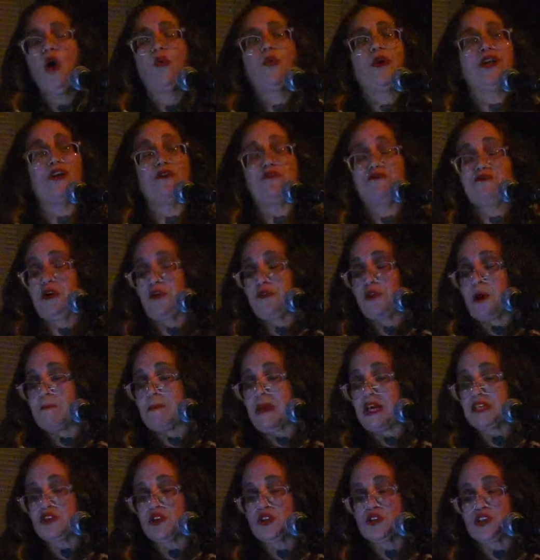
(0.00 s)
when you feel the
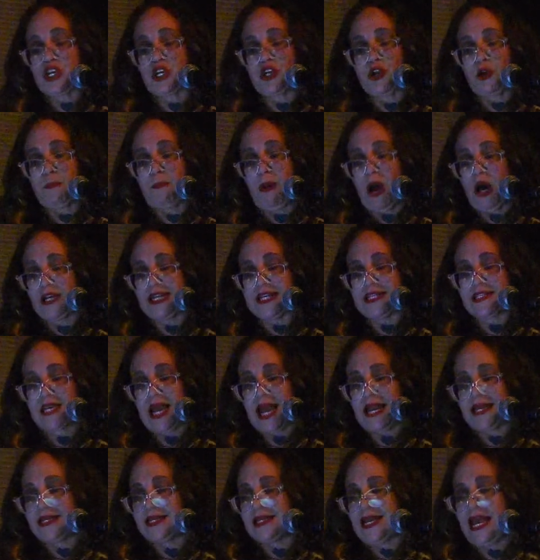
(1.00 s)
muscles in your body
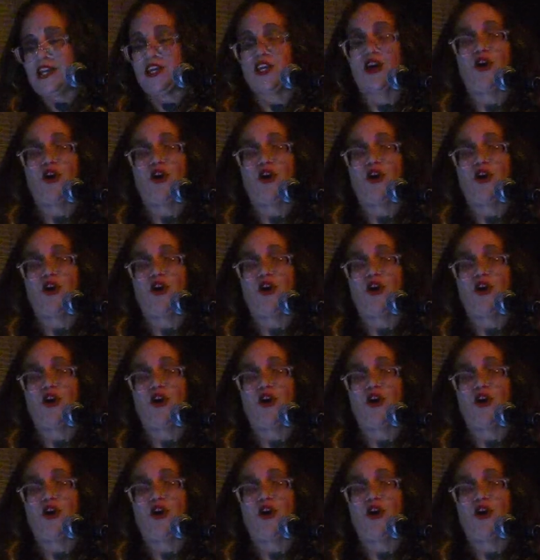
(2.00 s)
tighten and